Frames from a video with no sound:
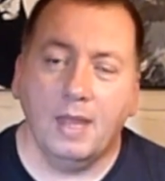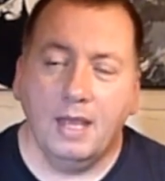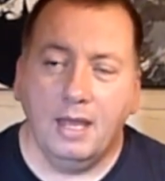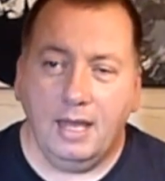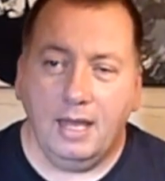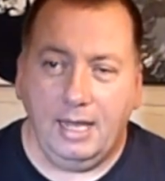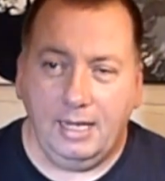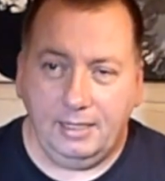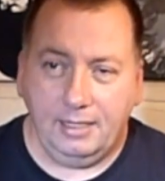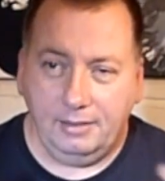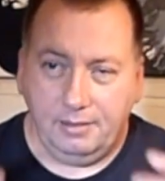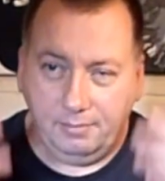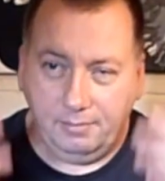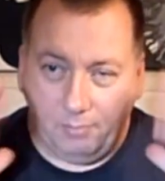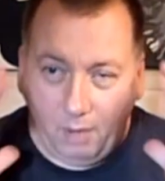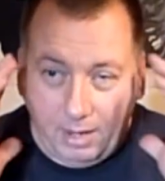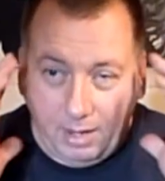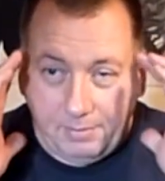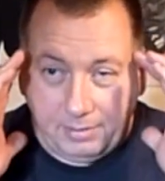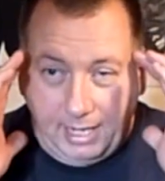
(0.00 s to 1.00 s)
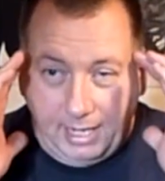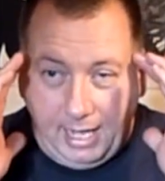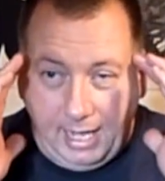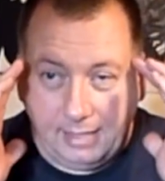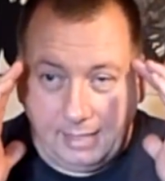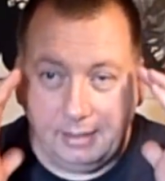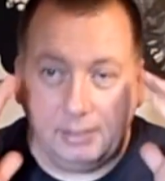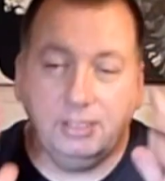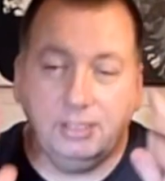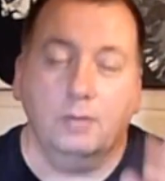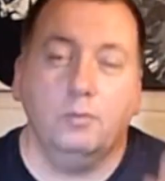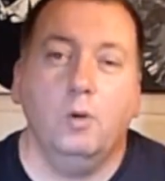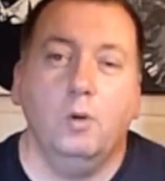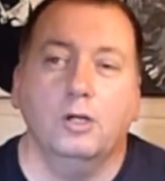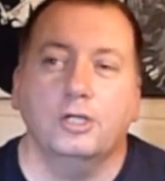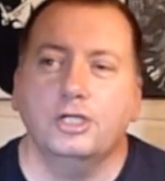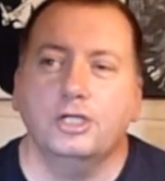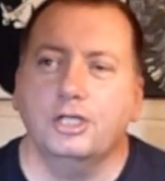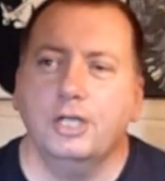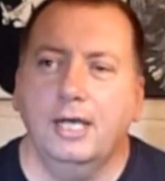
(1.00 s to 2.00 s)
and my plan, because I've
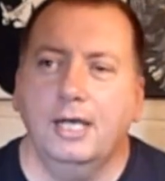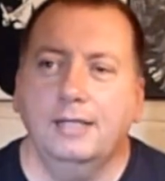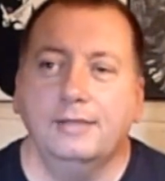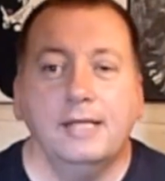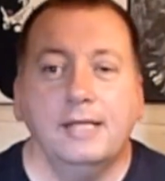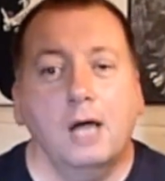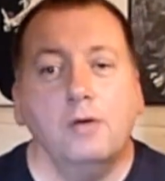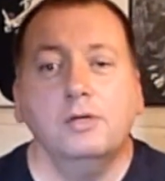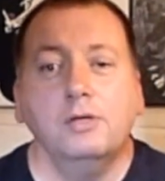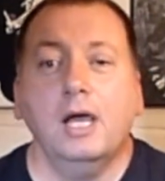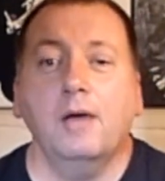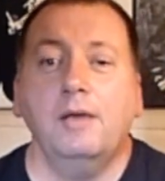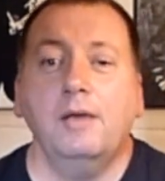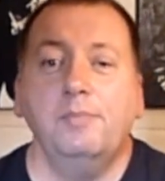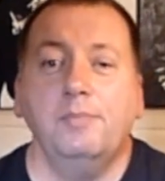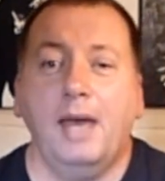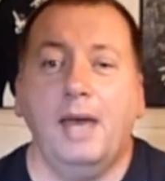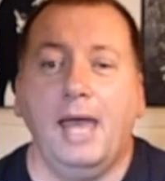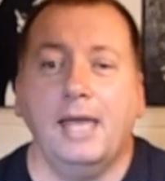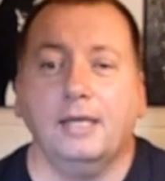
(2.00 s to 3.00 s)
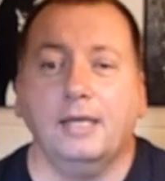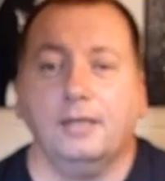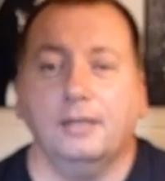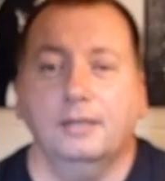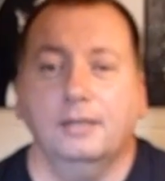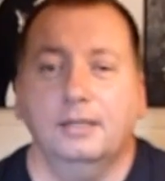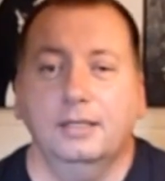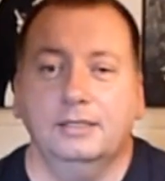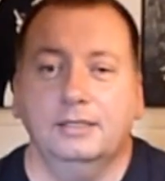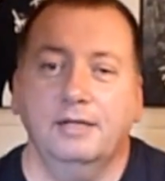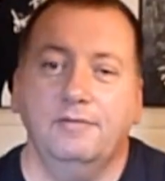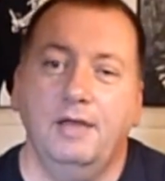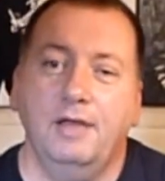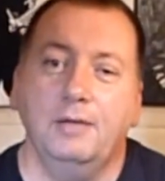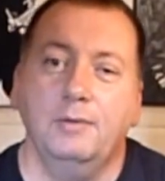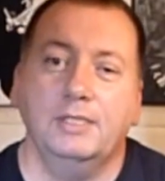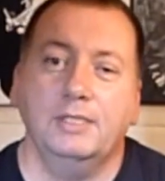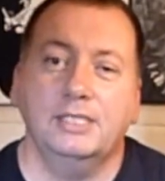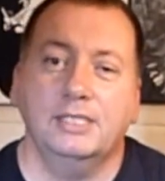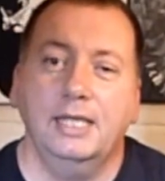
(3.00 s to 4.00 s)
watched No Going Back, I don't know if
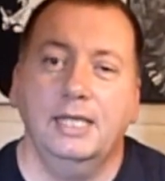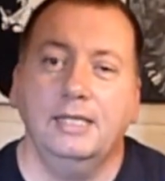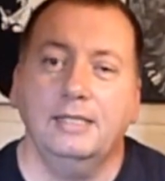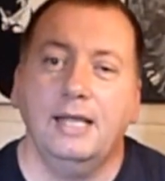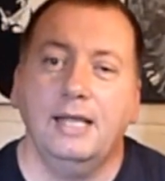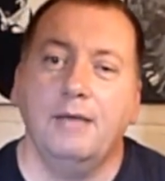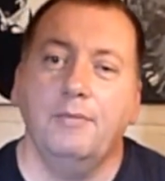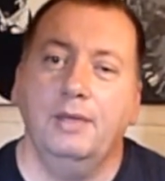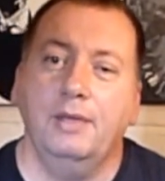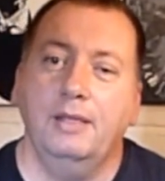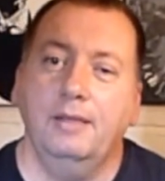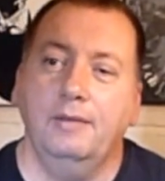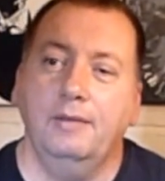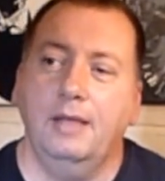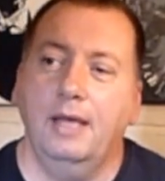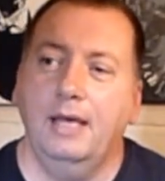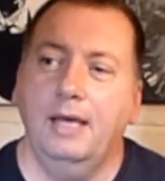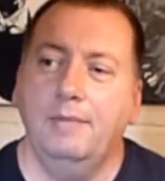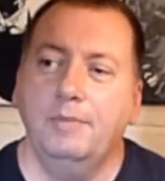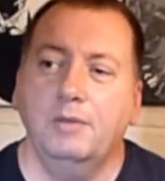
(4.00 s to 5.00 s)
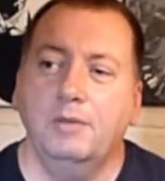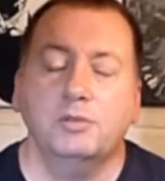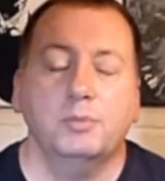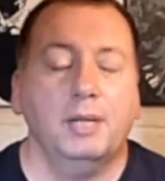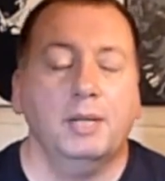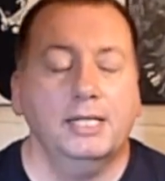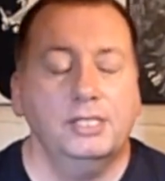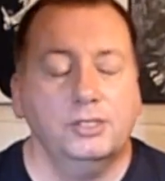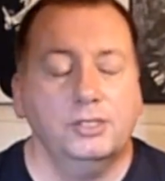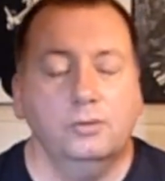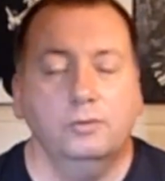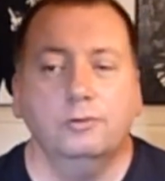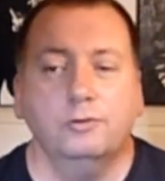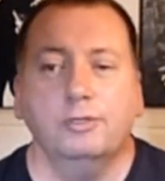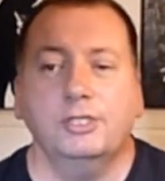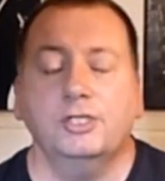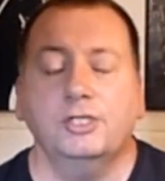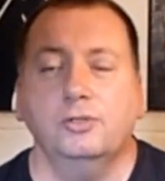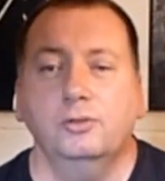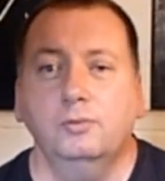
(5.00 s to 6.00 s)
anyone's seen that, where there's a place called
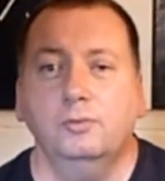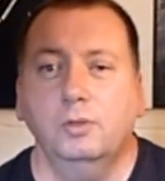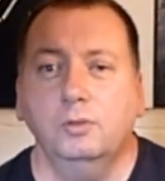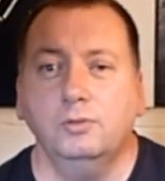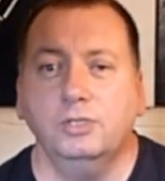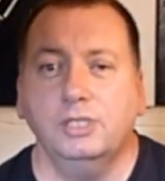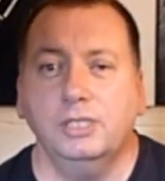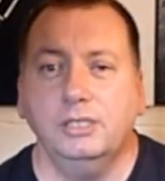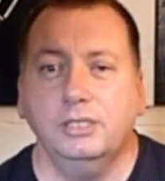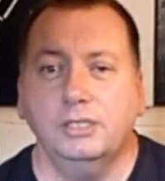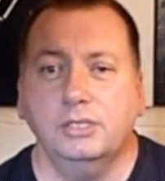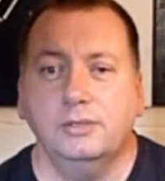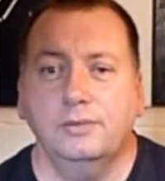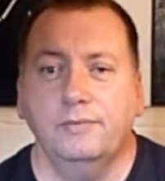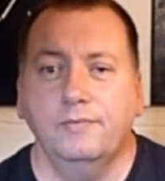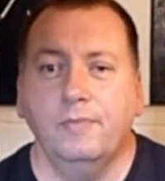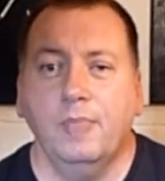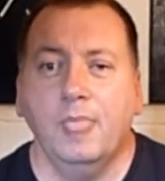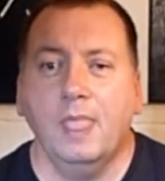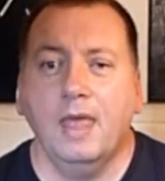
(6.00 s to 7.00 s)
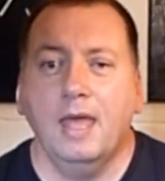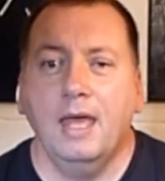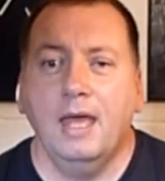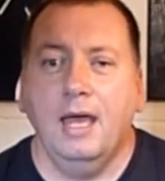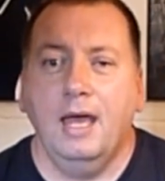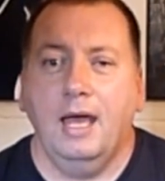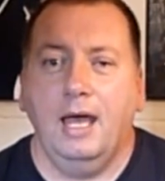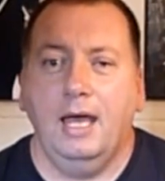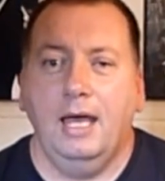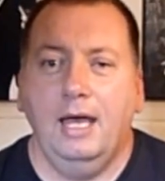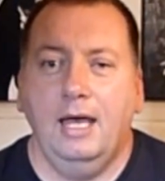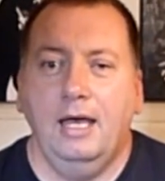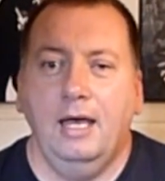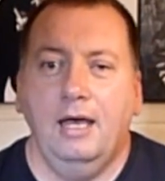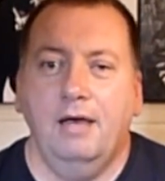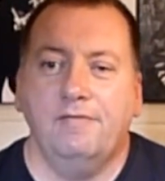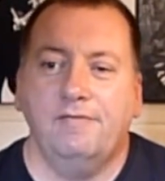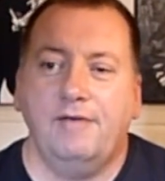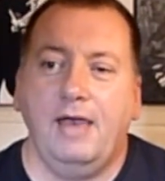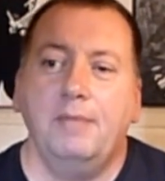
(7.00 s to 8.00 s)
Crystal Waters.
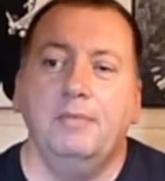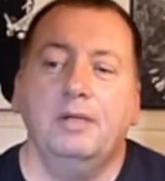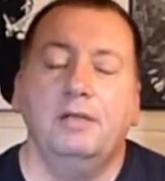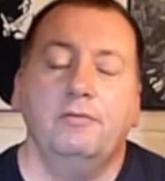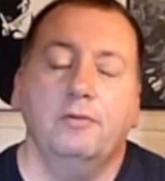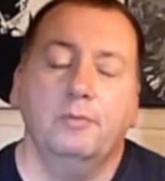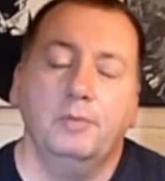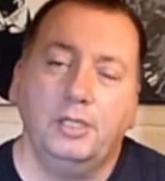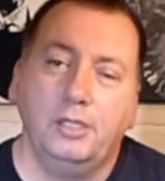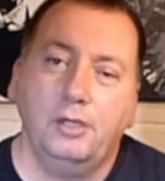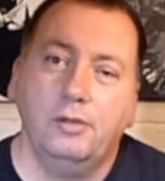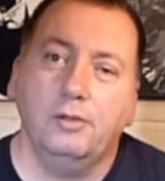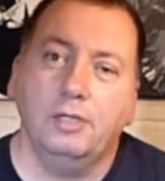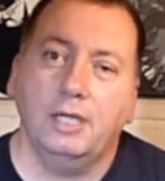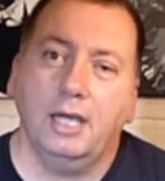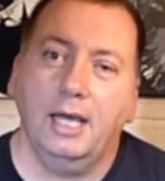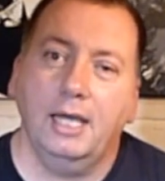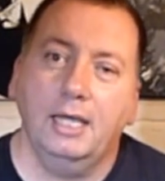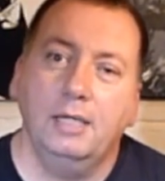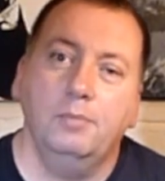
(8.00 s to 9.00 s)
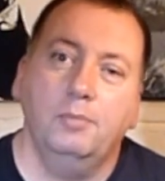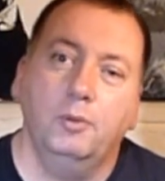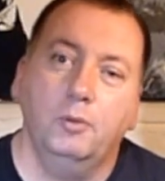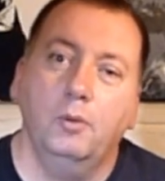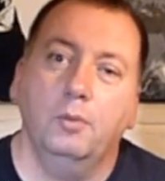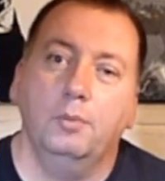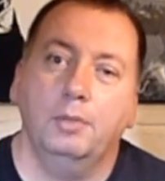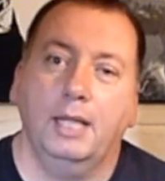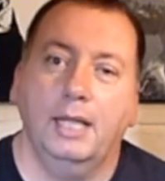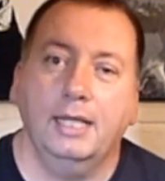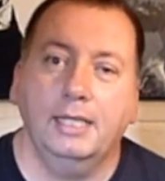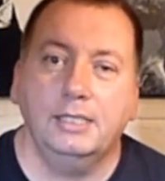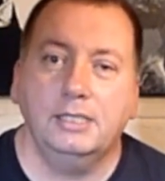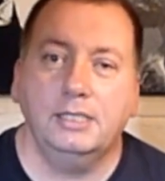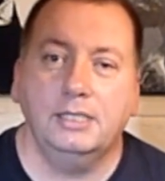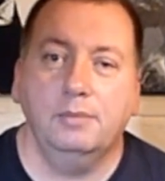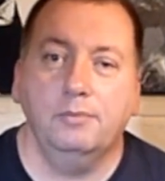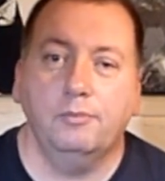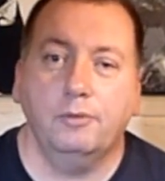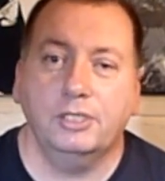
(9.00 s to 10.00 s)
A family from the UK bought a place
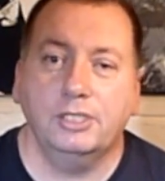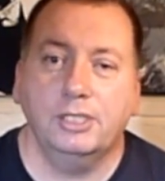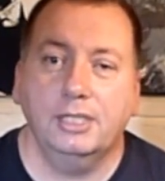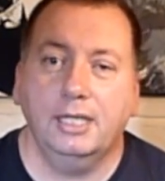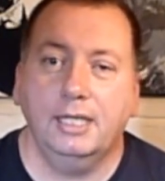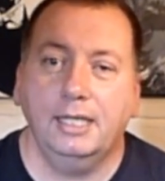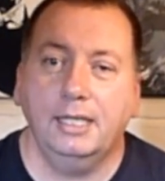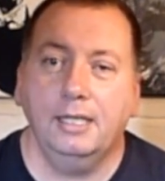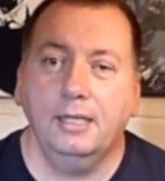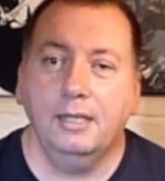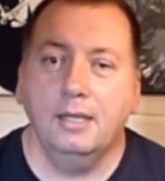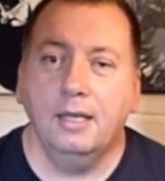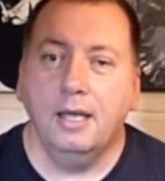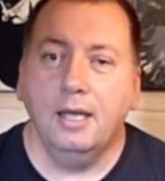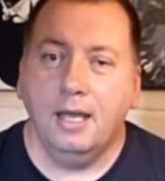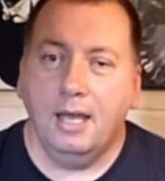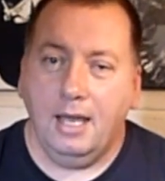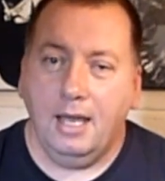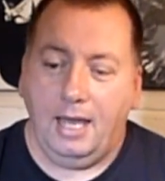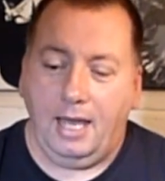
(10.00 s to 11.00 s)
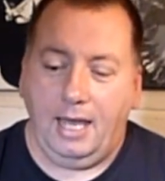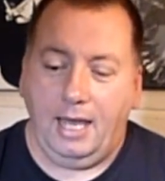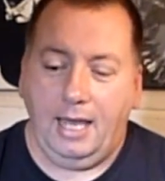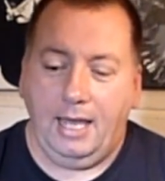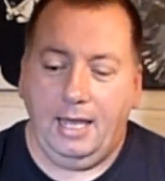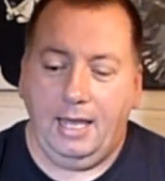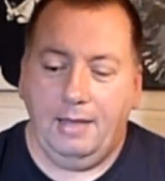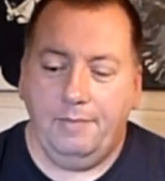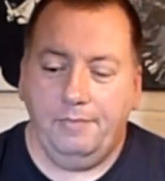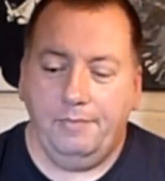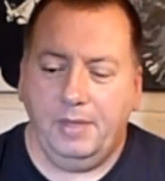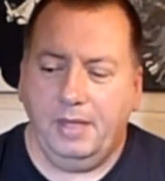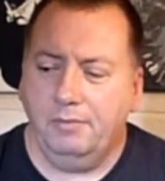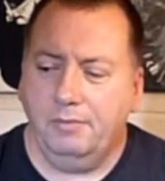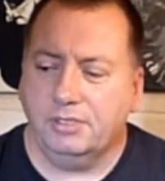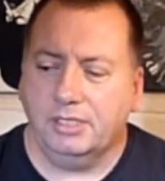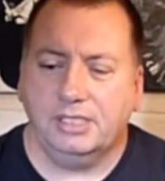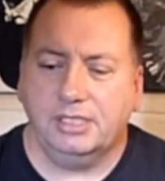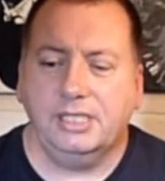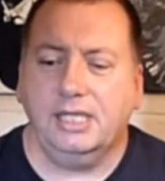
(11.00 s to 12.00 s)
in Brittany. It was
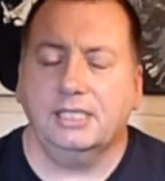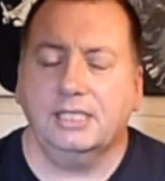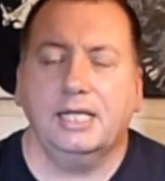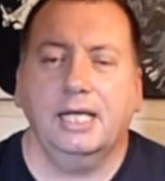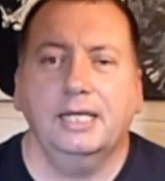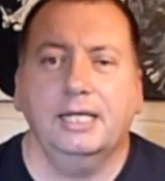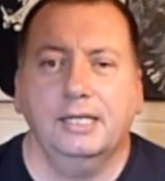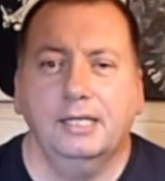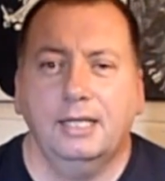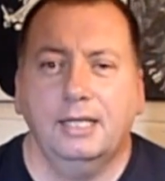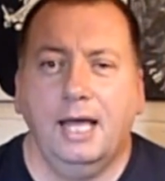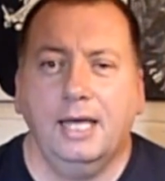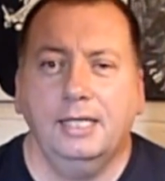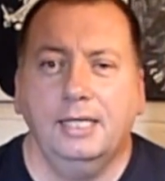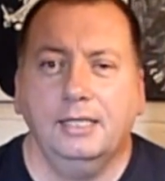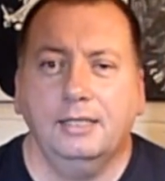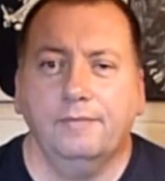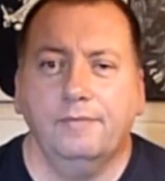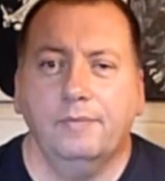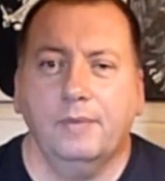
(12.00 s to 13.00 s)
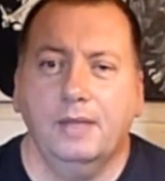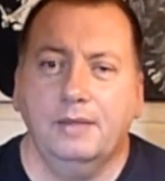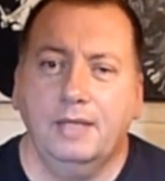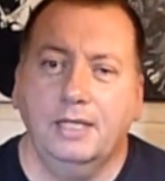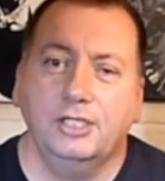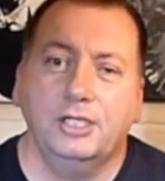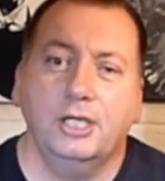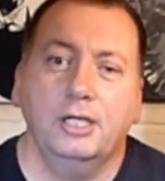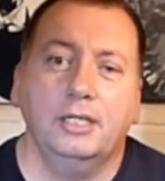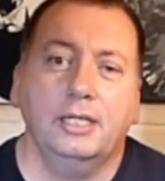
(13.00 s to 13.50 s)
a 6-acre lake, and they turned